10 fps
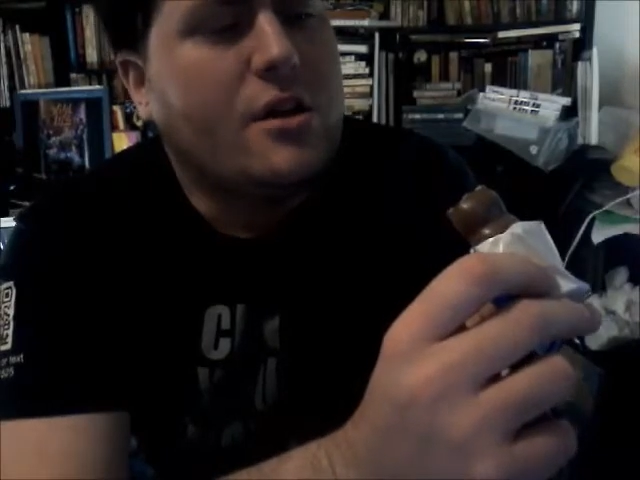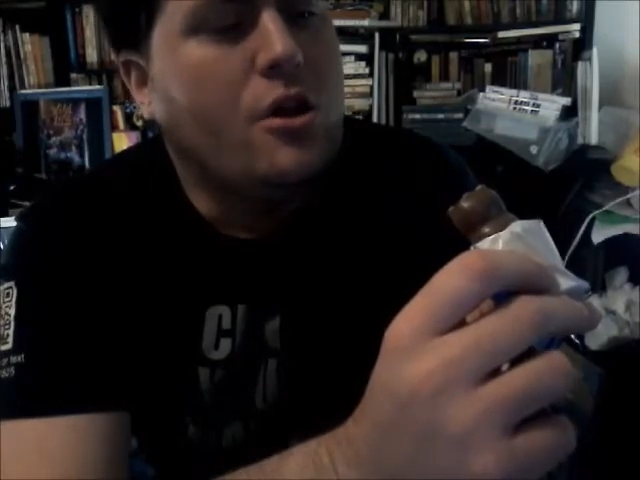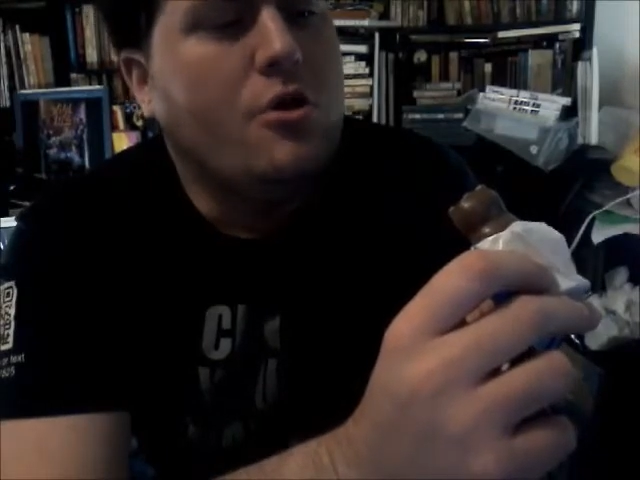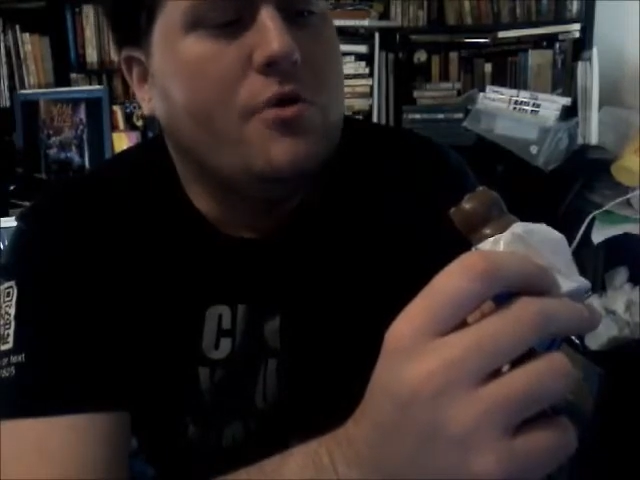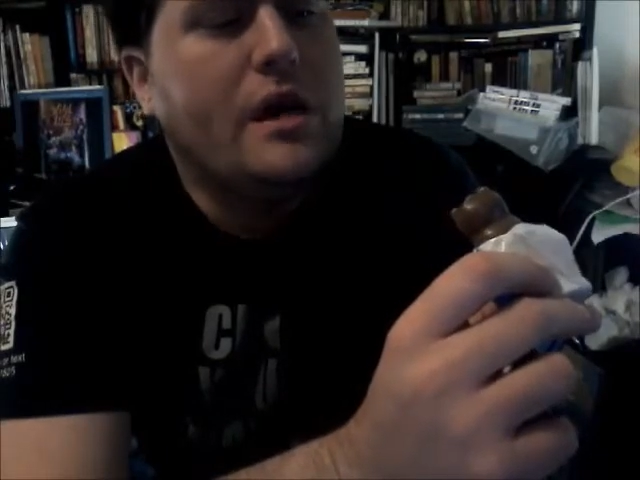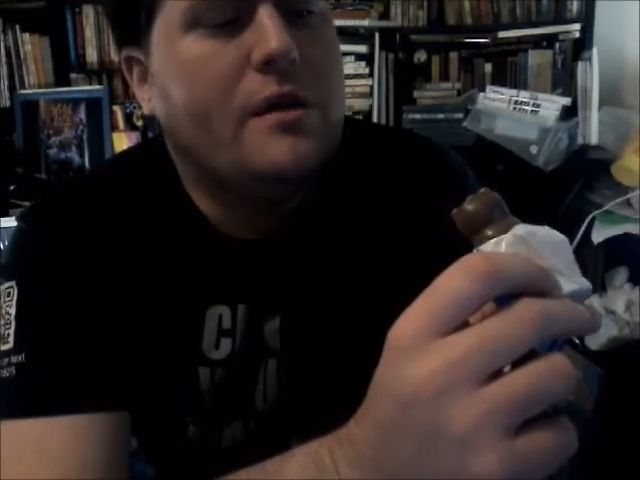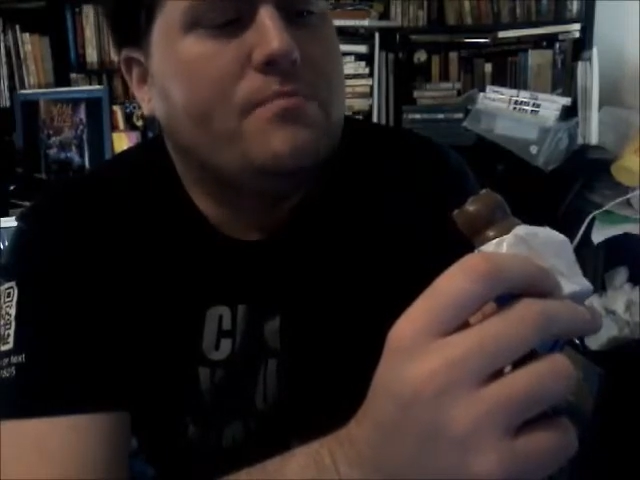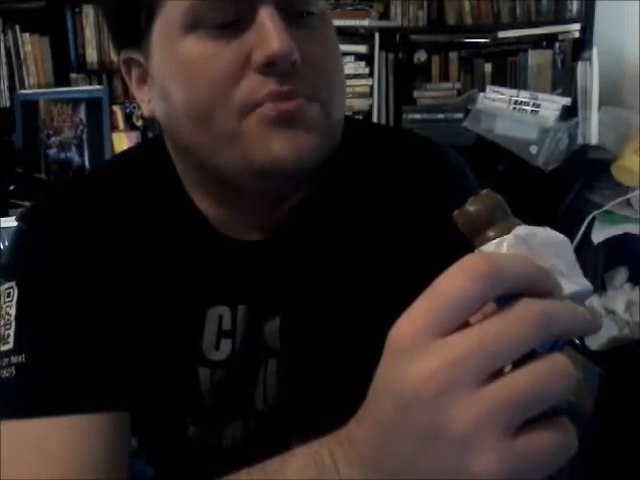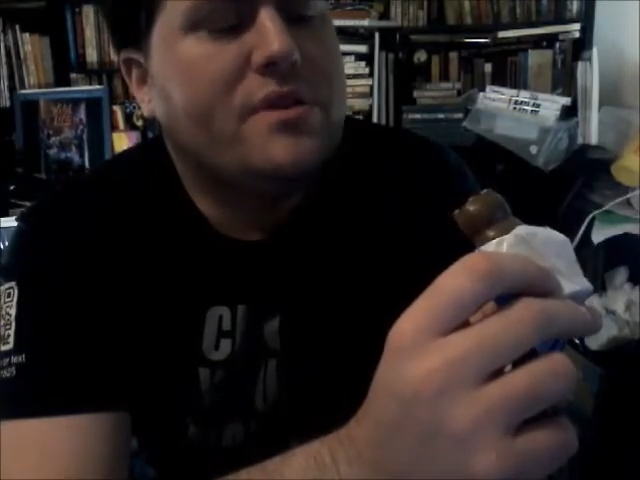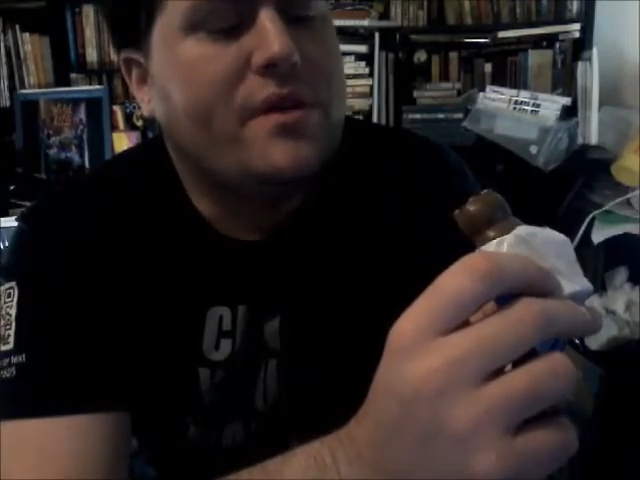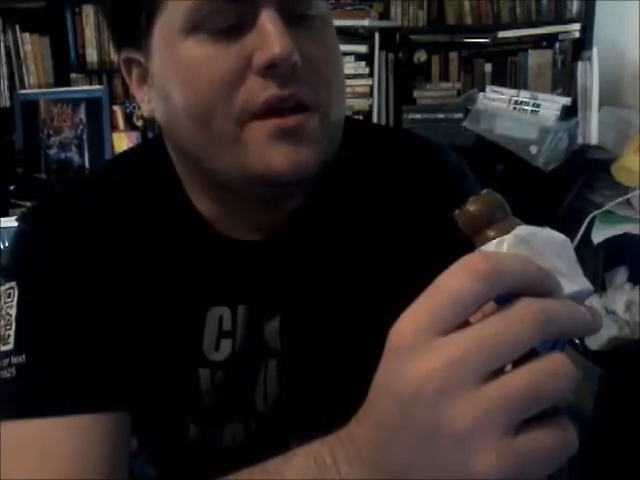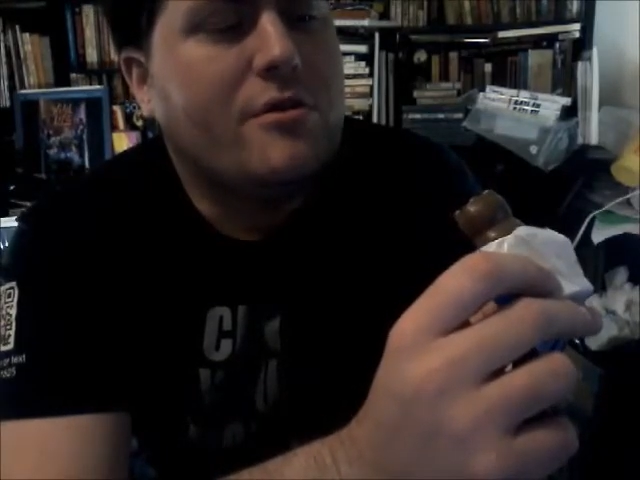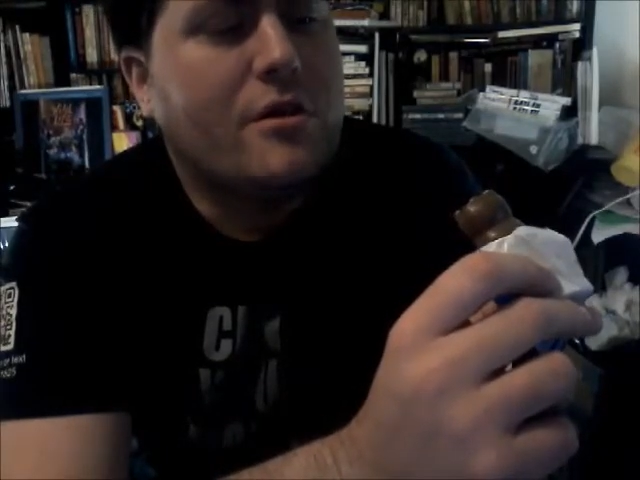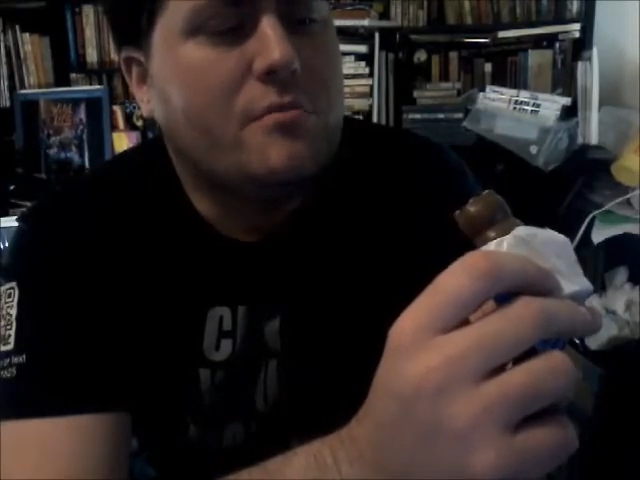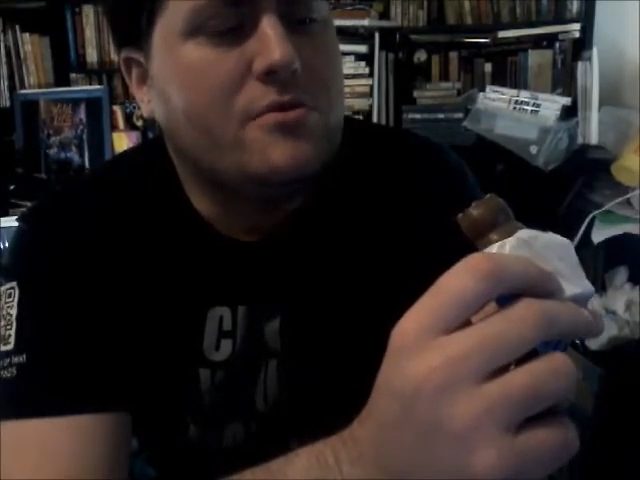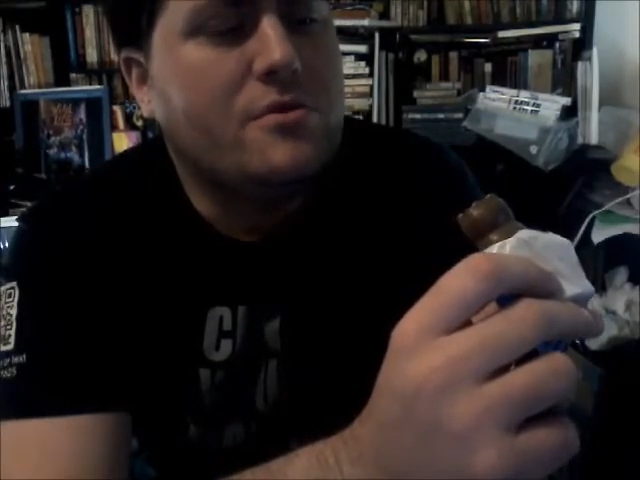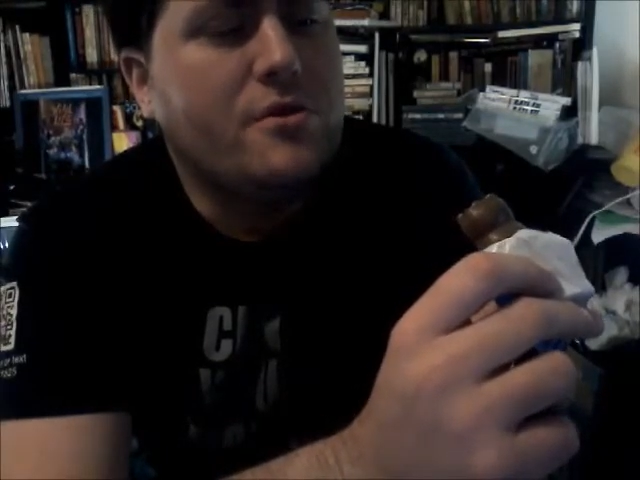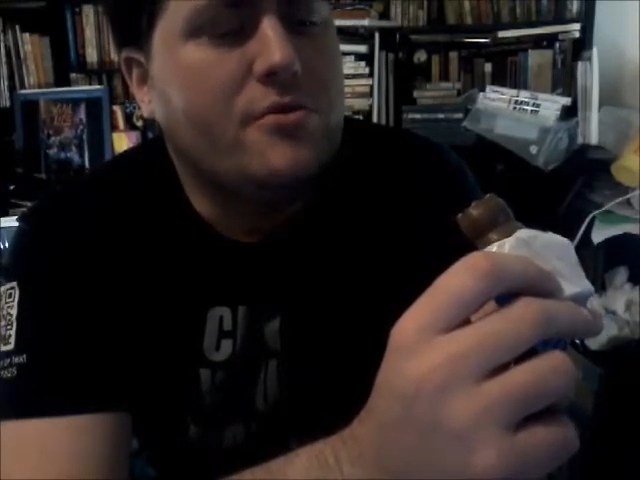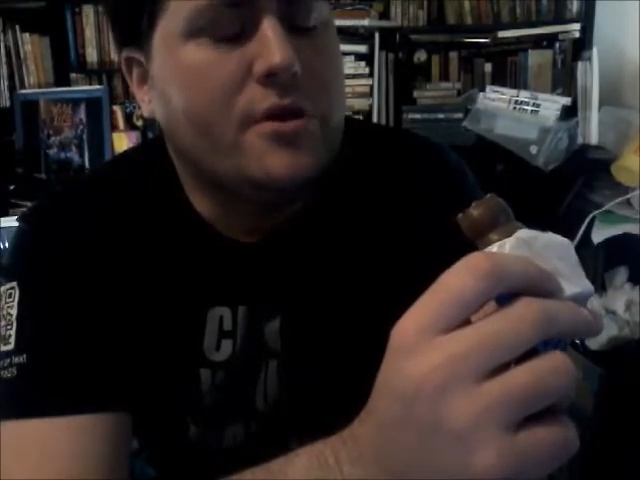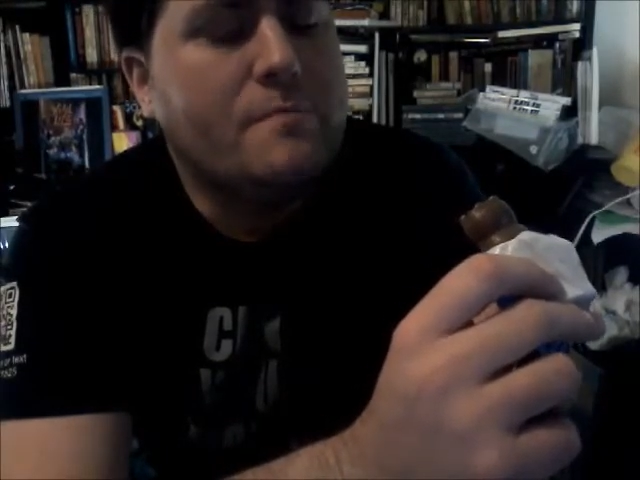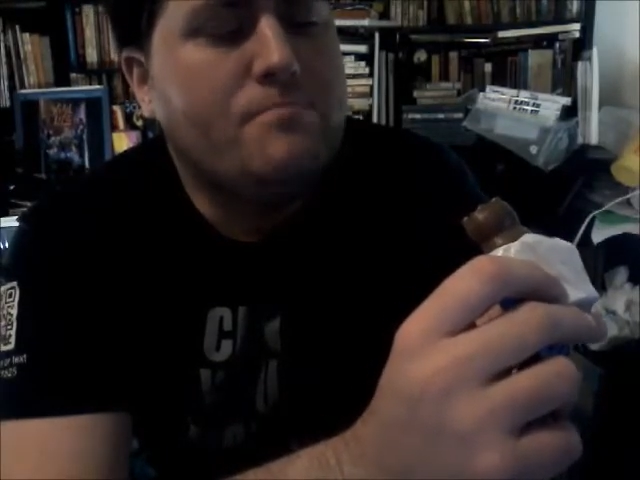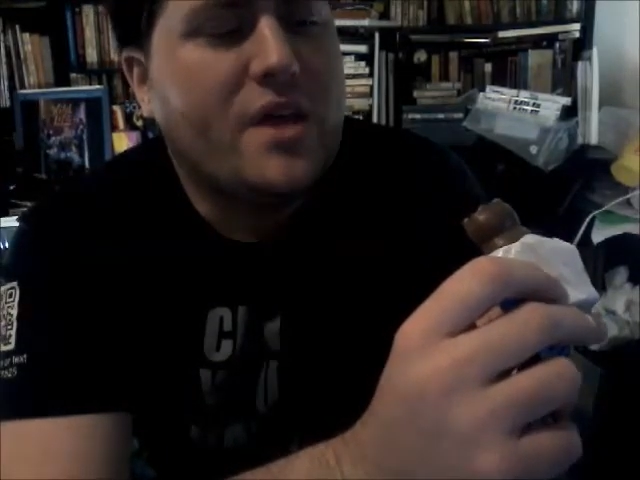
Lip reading: gluey like caramel or nougat,